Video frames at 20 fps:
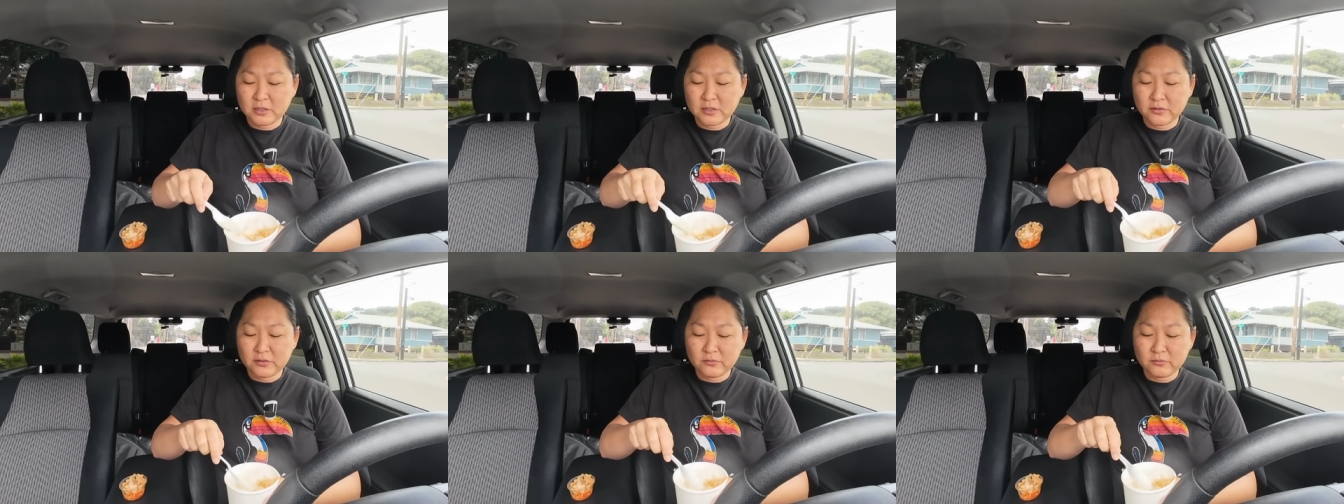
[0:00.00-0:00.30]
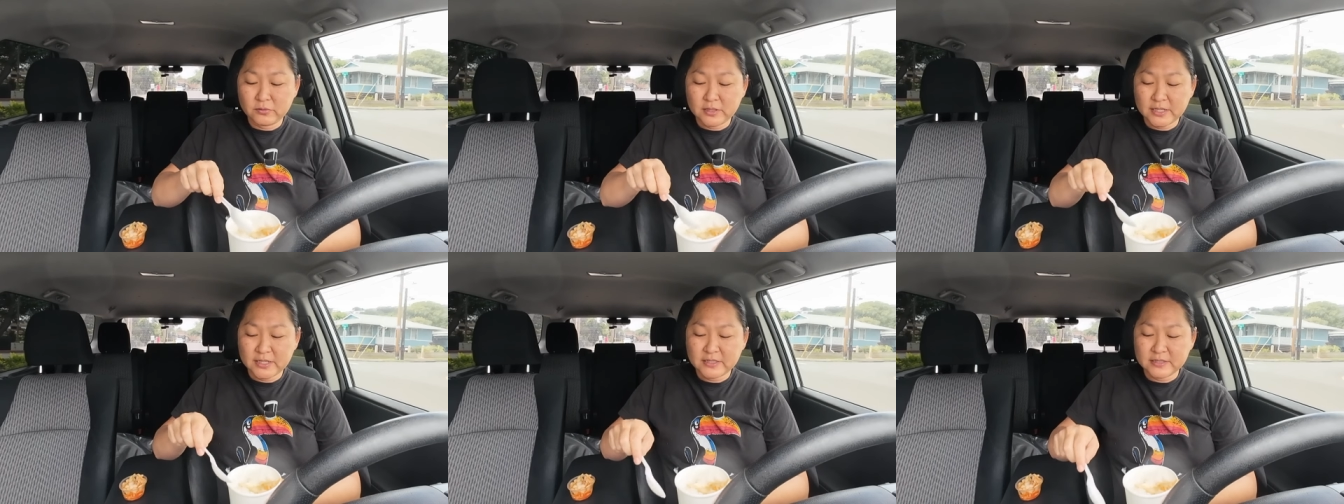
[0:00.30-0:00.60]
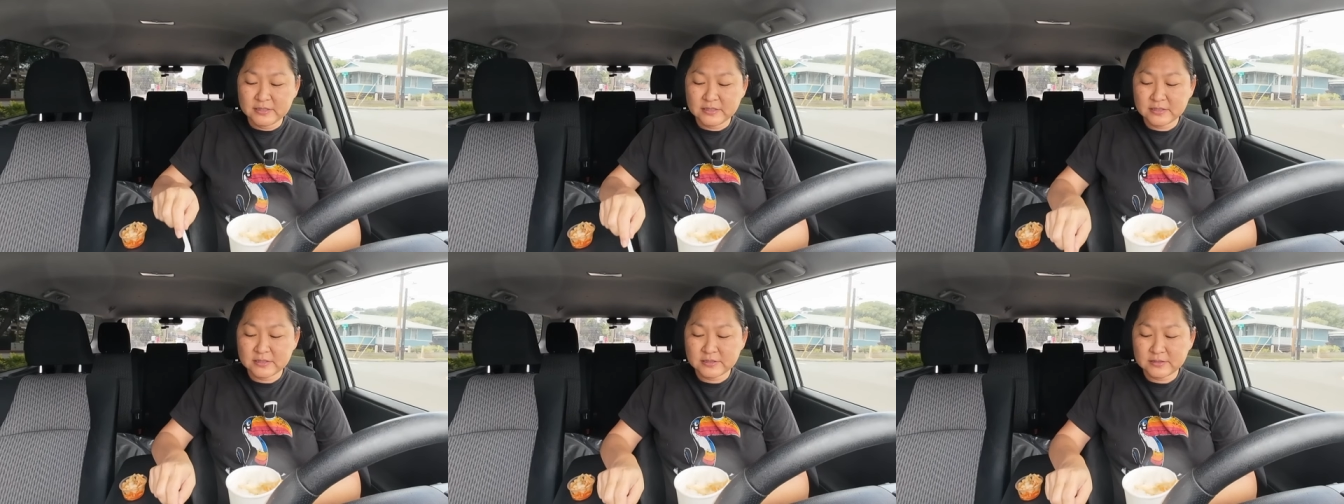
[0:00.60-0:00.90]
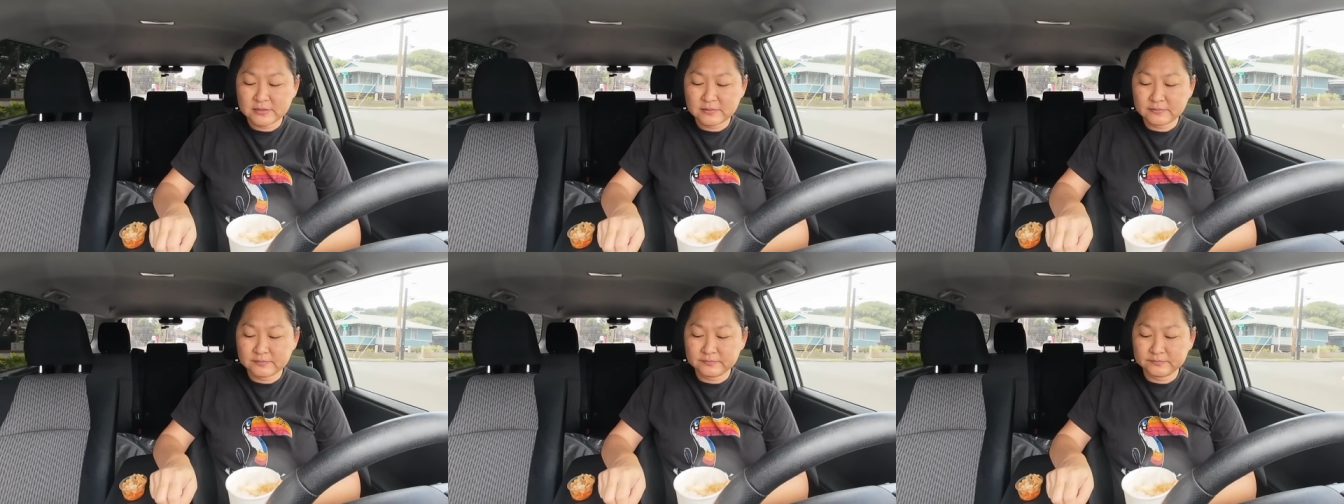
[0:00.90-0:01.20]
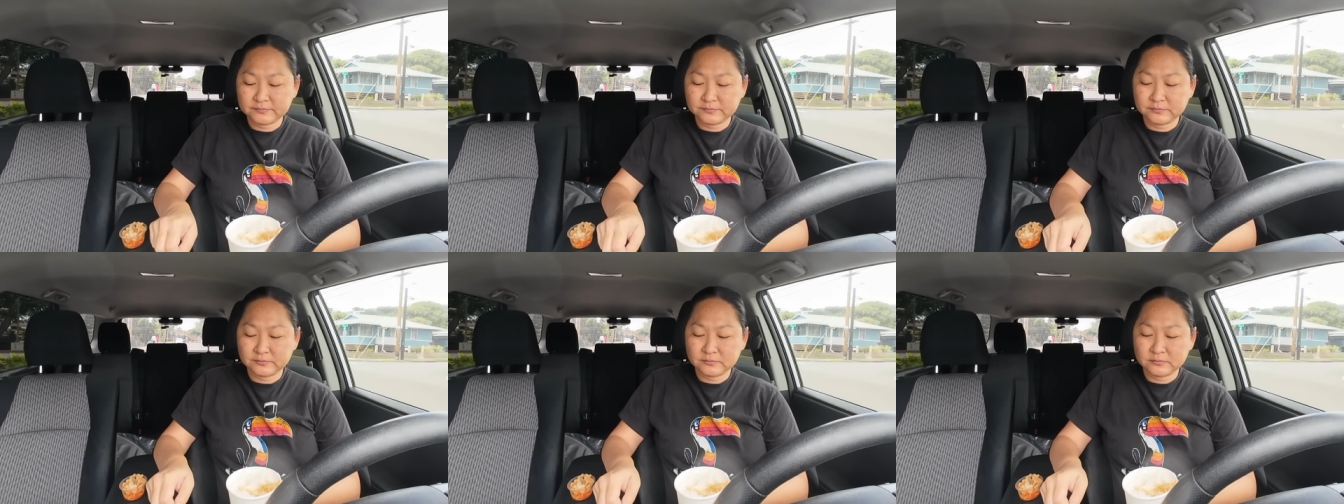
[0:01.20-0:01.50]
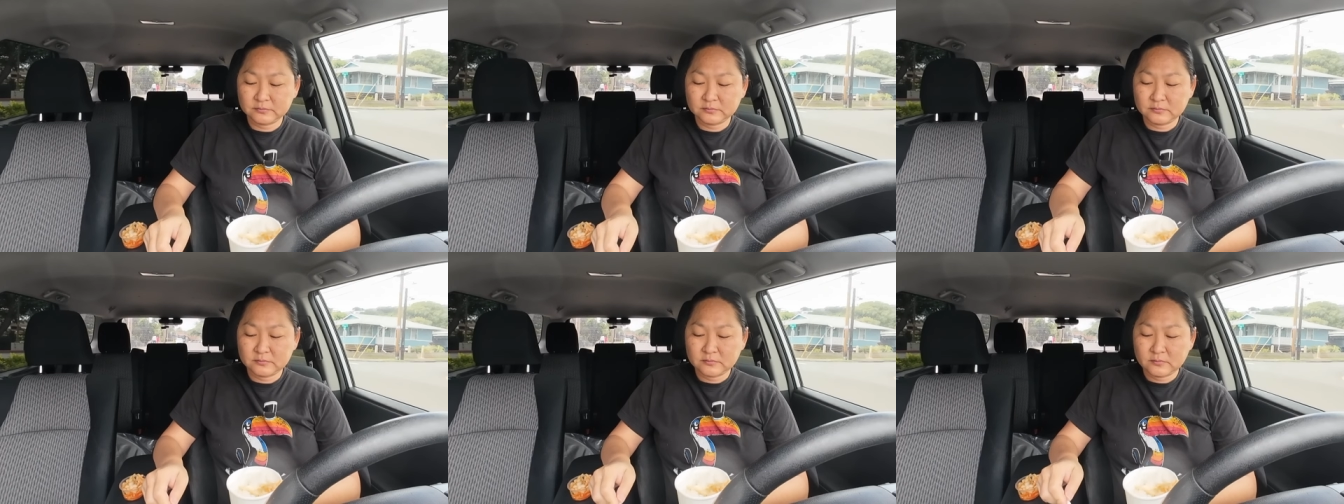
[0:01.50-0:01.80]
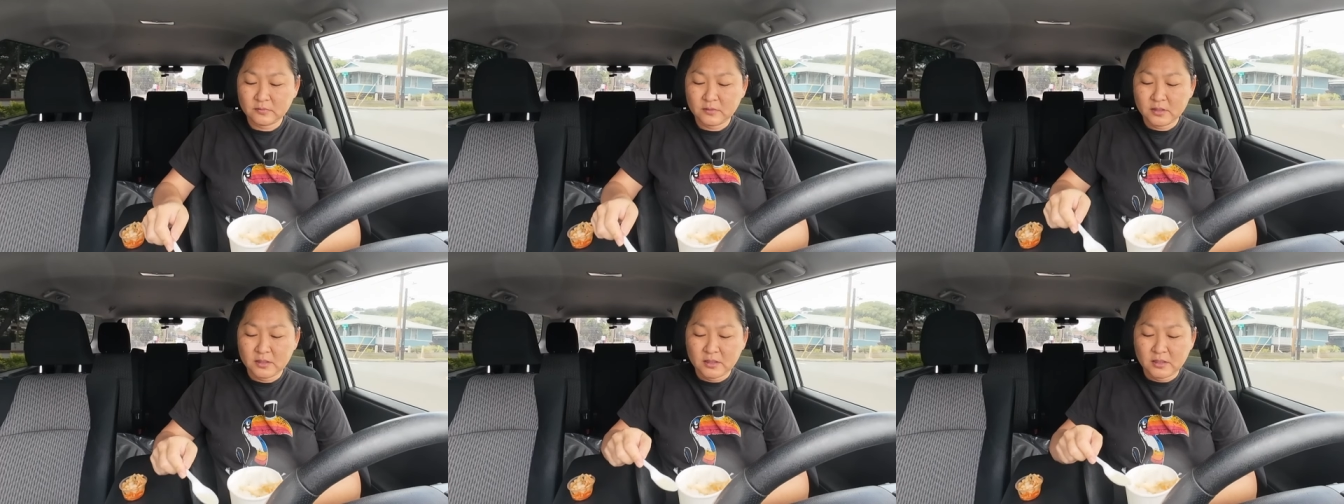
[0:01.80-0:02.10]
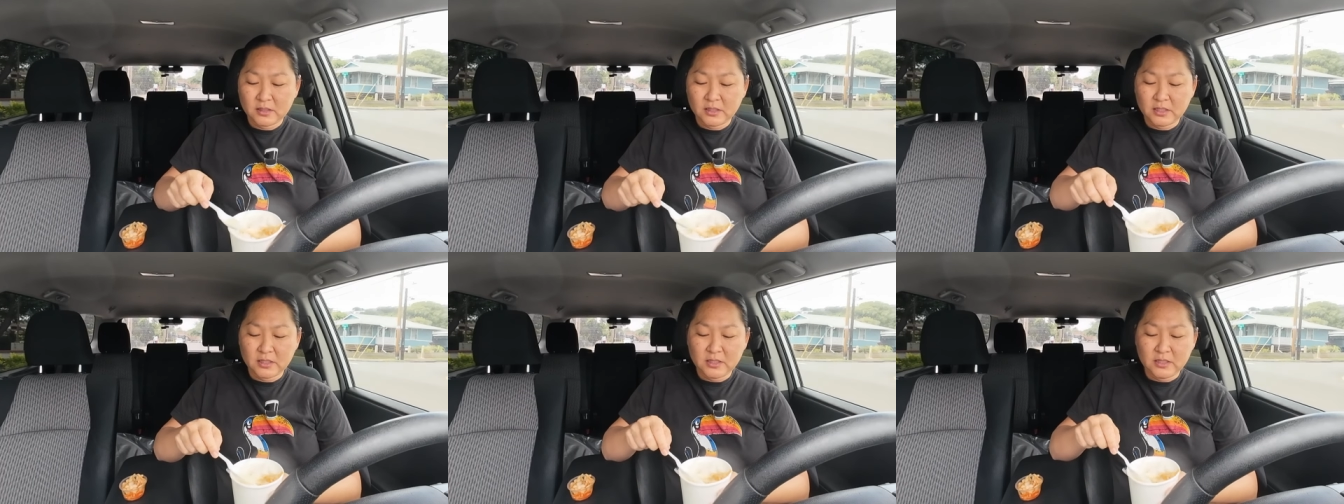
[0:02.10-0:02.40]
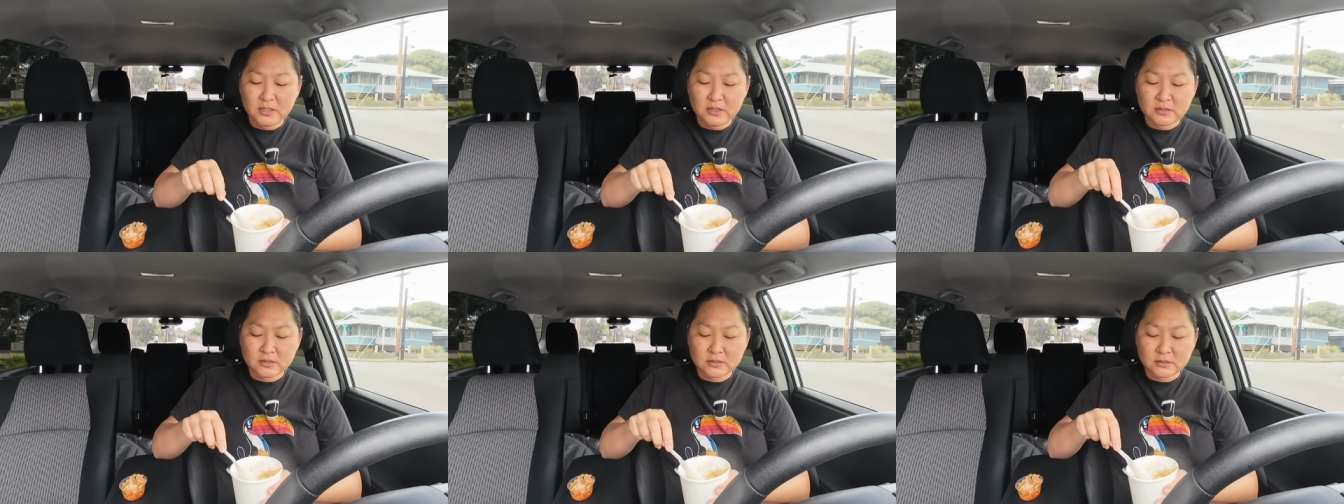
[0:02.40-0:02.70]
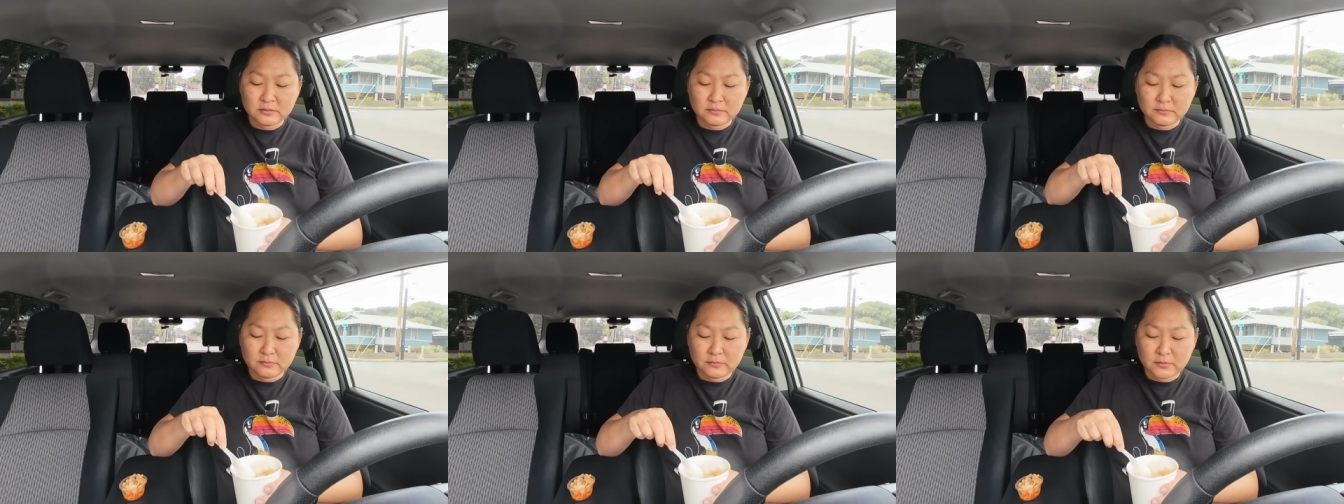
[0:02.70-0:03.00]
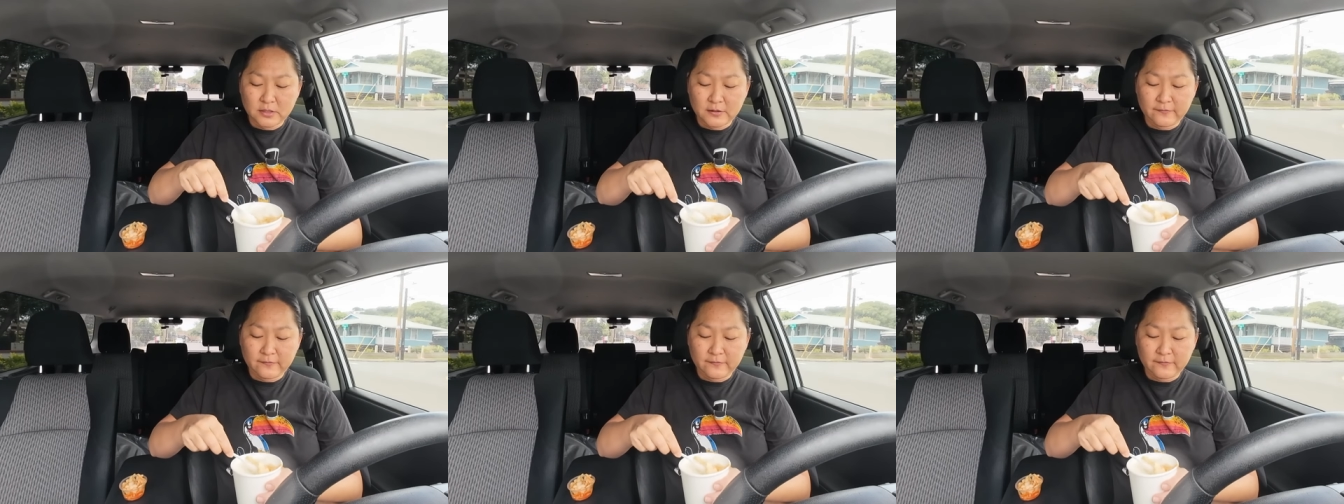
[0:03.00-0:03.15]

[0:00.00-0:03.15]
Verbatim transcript: on the rice and eat some